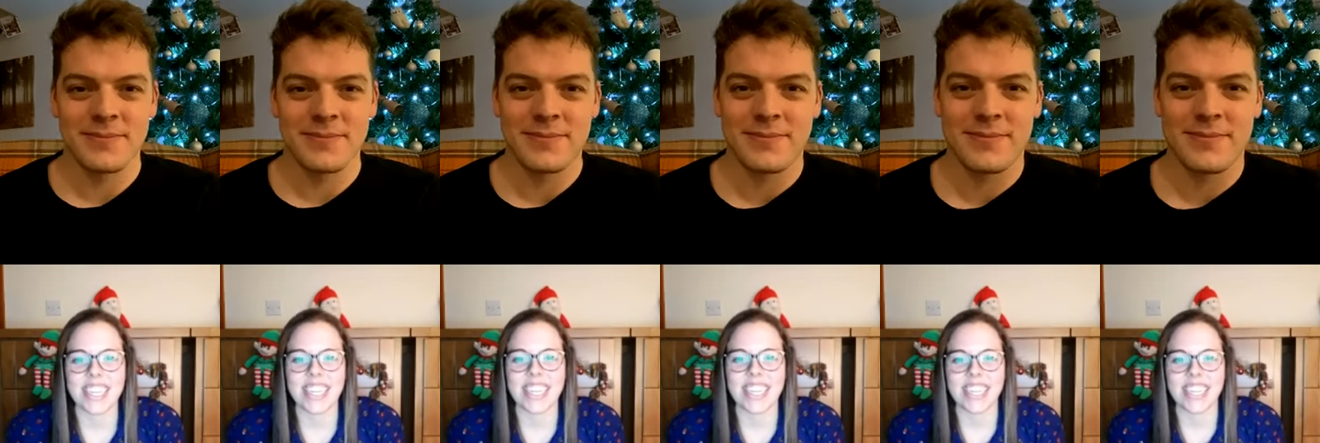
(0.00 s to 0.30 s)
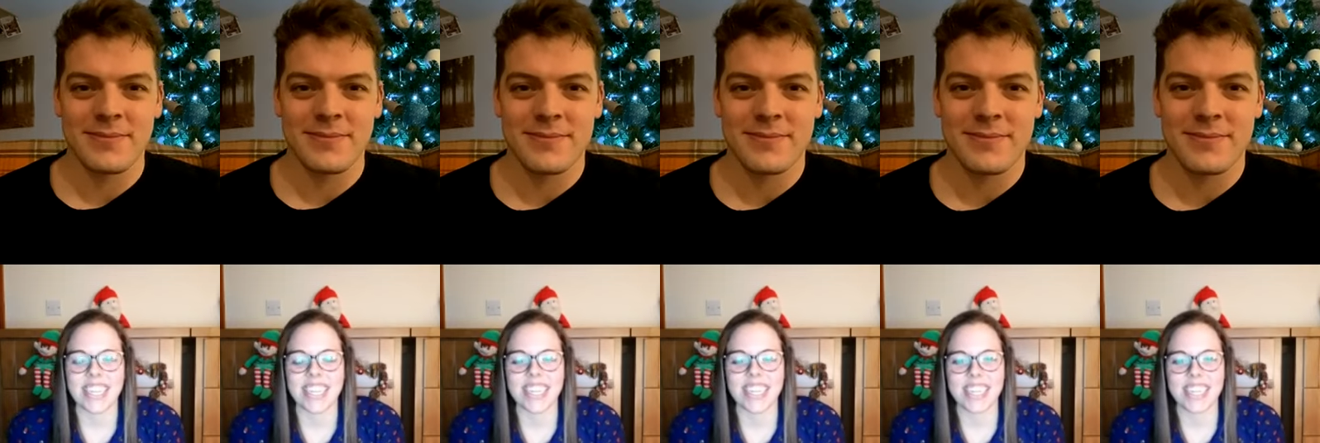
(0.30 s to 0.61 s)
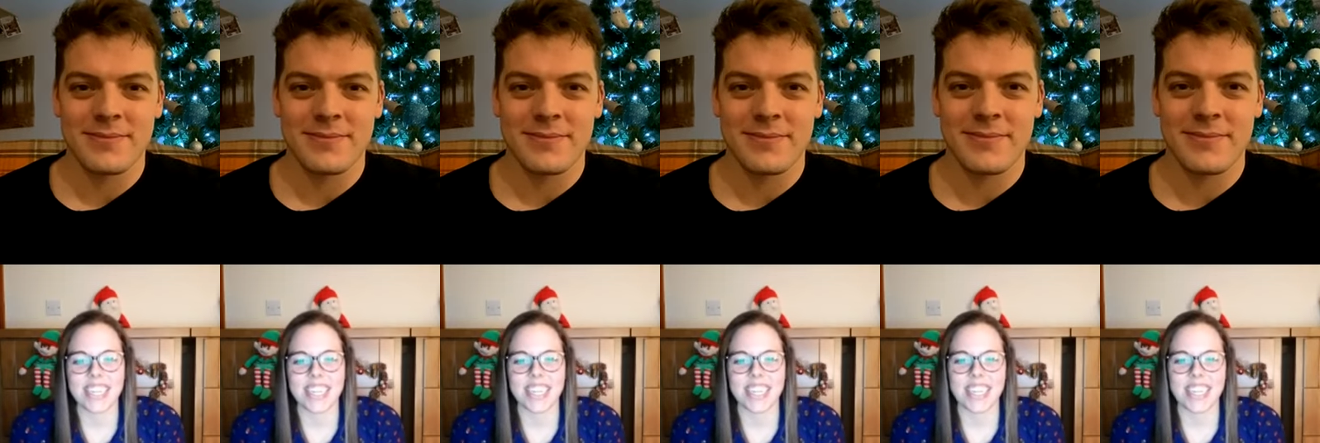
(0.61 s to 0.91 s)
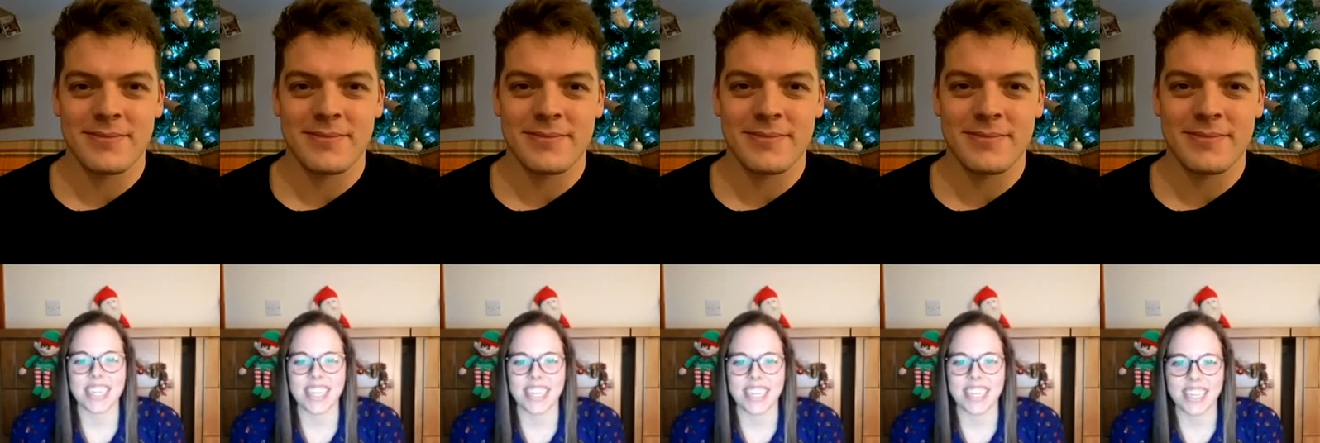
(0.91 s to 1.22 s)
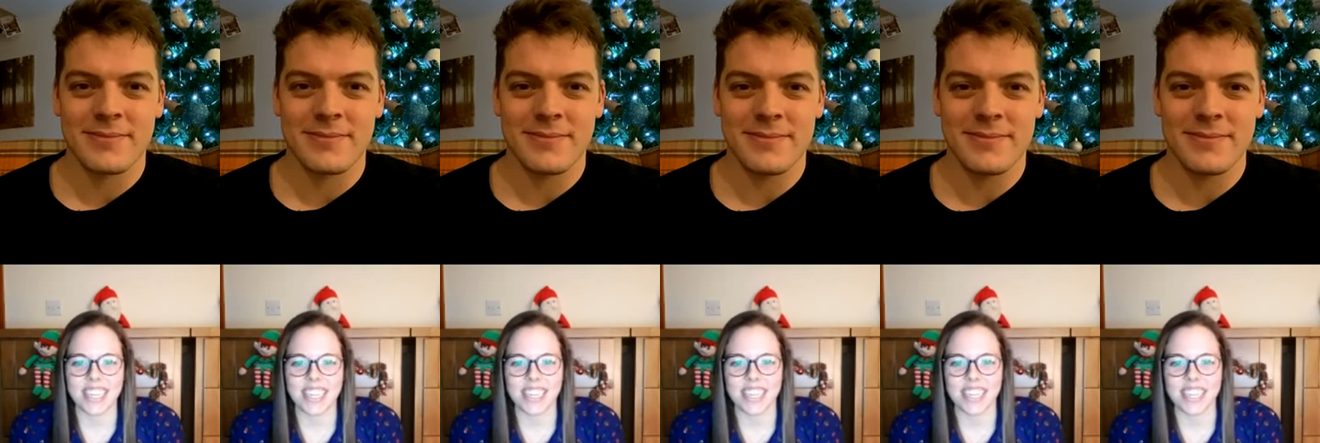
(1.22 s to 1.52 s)

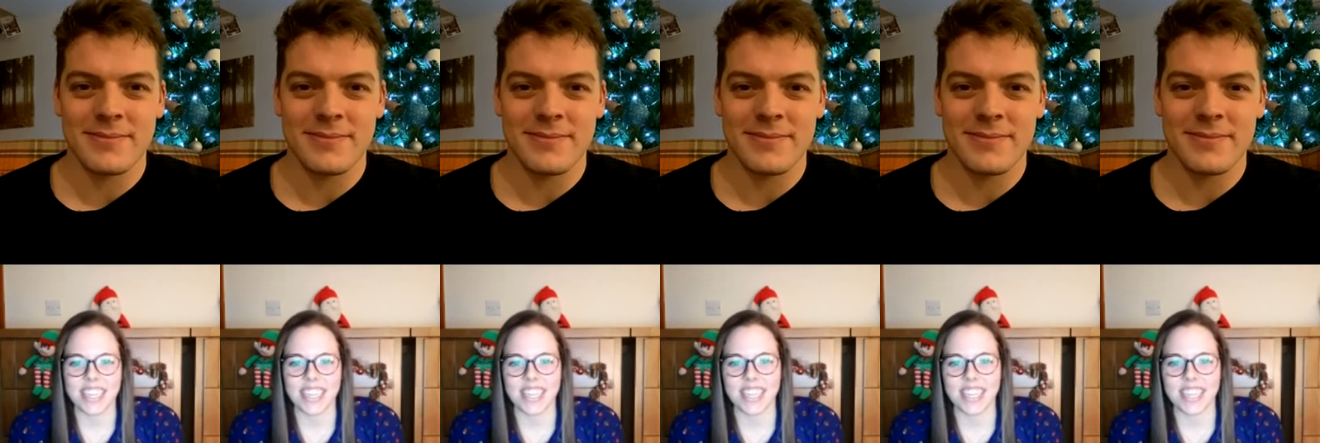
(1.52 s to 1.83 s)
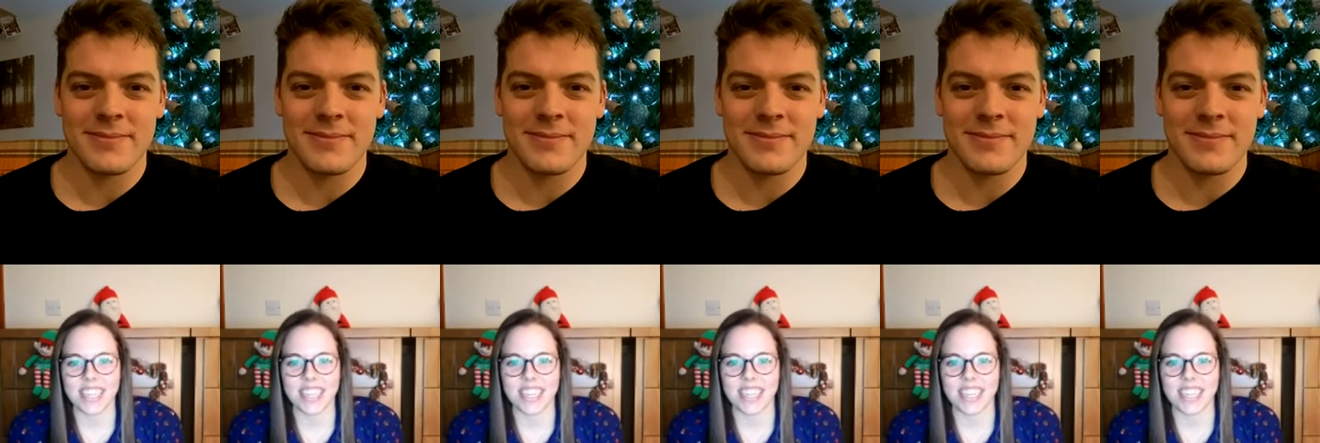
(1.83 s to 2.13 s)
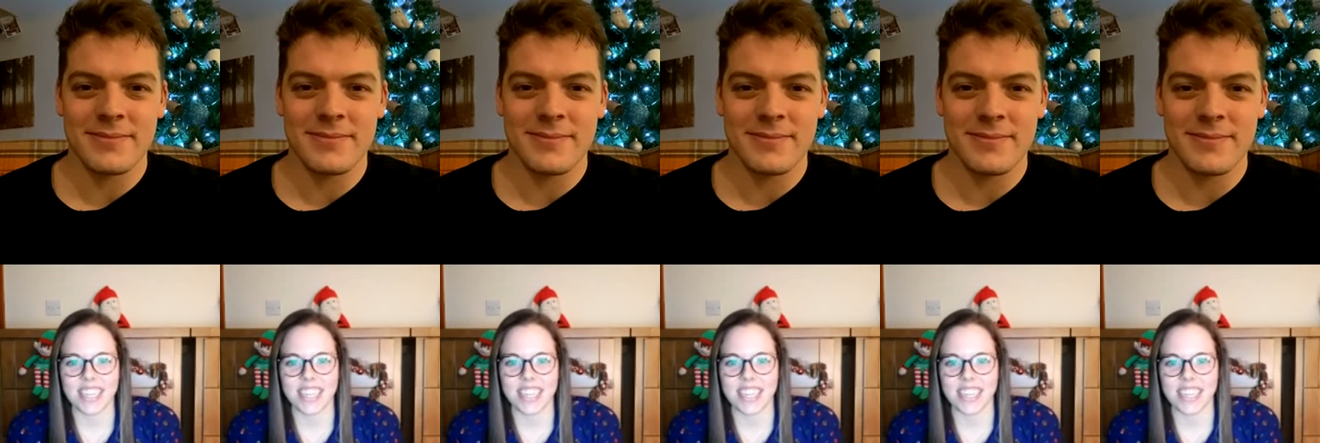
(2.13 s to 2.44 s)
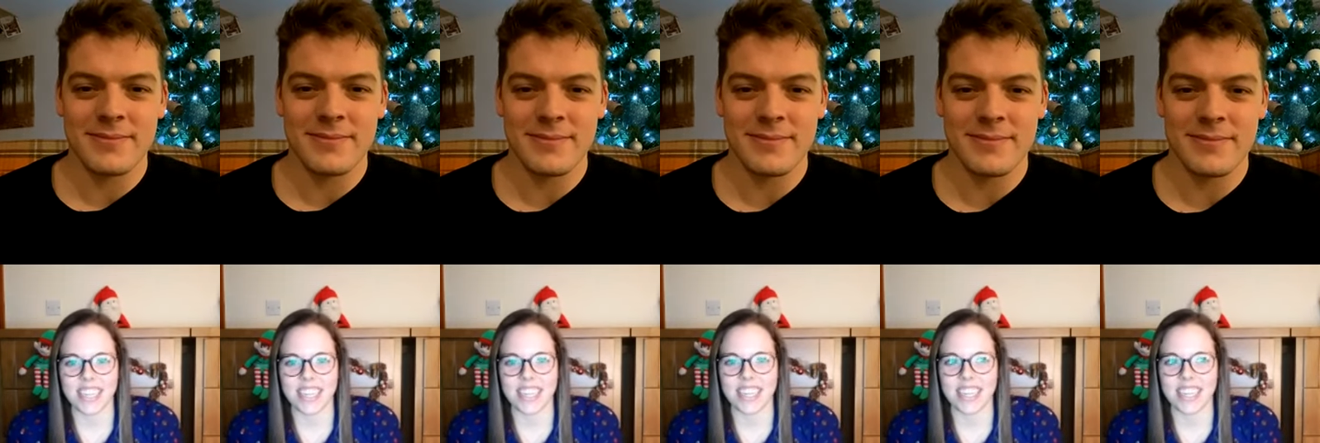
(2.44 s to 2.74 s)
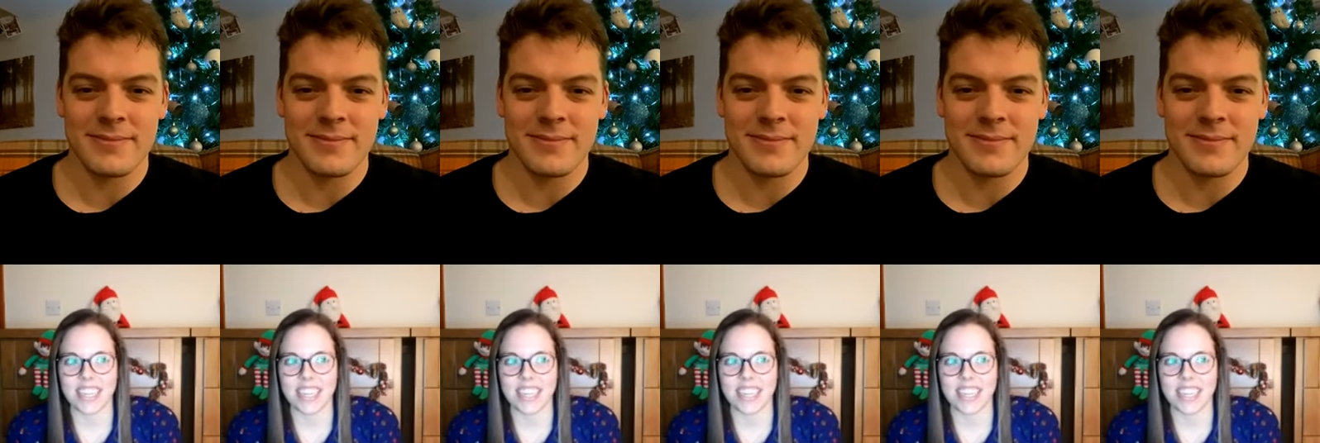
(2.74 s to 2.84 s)
(silence)